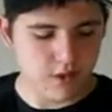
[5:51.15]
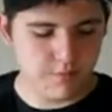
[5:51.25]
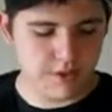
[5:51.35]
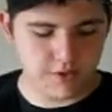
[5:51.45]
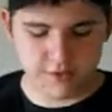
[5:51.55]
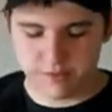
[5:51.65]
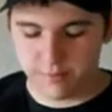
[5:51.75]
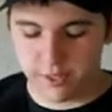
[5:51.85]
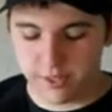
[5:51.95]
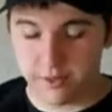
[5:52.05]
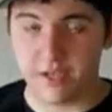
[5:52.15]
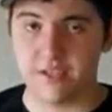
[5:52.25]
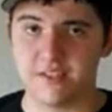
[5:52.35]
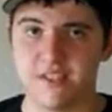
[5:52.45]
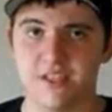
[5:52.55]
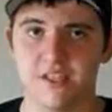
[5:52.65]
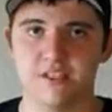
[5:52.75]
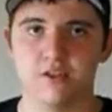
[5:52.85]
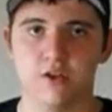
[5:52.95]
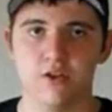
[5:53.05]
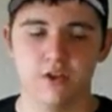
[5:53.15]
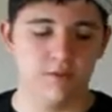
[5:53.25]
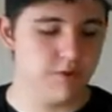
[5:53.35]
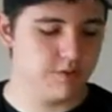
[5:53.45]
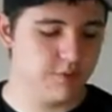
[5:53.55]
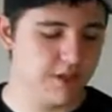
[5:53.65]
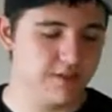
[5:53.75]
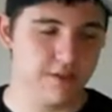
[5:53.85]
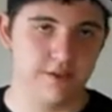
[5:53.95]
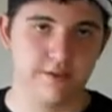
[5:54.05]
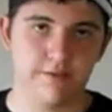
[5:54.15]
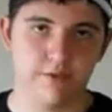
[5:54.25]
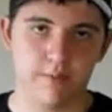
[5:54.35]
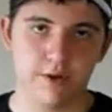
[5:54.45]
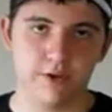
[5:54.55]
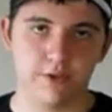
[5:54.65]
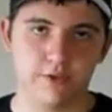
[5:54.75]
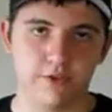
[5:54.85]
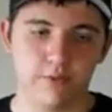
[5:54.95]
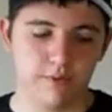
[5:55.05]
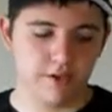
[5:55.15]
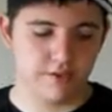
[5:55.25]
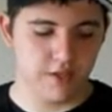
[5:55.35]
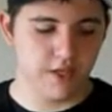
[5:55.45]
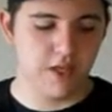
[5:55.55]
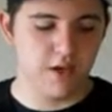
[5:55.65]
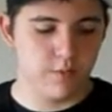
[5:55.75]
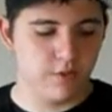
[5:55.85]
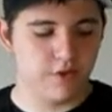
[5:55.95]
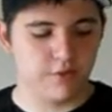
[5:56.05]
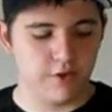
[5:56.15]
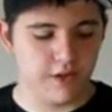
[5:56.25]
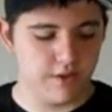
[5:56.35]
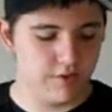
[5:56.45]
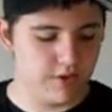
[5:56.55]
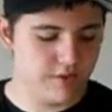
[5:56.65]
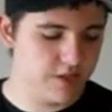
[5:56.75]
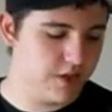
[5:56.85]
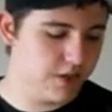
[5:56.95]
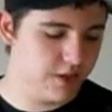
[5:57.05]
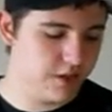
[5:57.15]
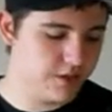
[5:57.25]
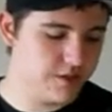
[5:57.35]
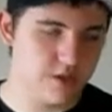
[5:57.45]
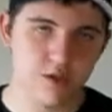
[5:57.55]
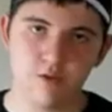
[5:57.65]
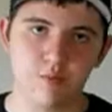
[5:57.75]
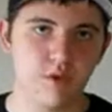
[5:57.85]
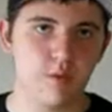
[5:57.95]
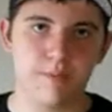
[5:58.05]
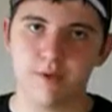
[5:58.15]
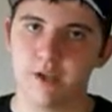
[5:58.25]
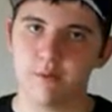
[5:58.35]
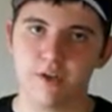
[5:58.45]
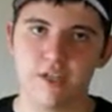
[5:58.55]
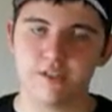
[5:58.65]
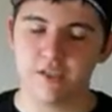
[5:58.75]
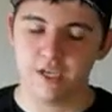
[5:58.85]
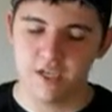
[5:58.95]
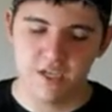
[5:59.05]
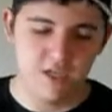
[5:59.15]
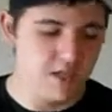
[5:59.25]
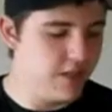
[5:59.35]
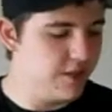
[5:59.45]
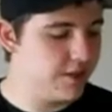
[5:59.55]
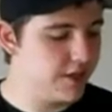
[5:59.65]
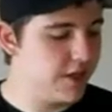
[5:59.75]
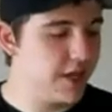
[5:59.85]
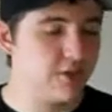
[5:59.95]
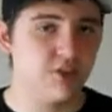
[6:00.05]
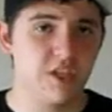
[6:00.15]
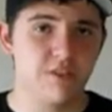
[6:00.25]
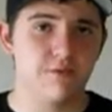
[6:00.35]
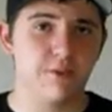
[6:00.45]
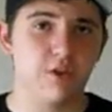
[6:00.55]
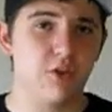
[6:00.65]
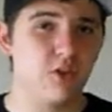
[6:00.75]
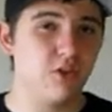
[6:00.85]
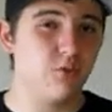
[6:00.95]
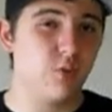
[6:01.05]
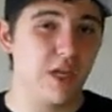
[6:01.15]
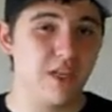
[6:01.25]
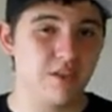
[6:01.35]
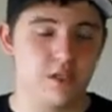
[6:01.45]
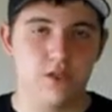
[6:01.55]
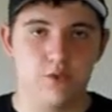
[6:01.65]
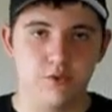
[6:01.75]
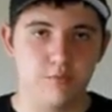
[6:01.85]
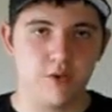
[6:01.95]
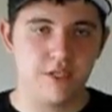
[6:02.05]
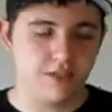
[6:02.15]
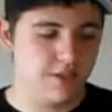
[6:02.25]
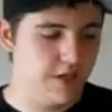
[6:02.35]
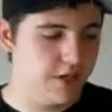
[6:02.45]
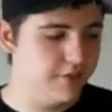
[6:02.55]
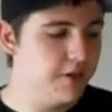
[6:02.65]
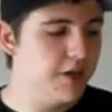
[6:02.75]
because the body, like I said, is all ABS plastic except for the barrel, so it makes it really front heavy. It's not a CQB weapon, I would not say. The gun actually gets fairly good range, though, surprisingly enough.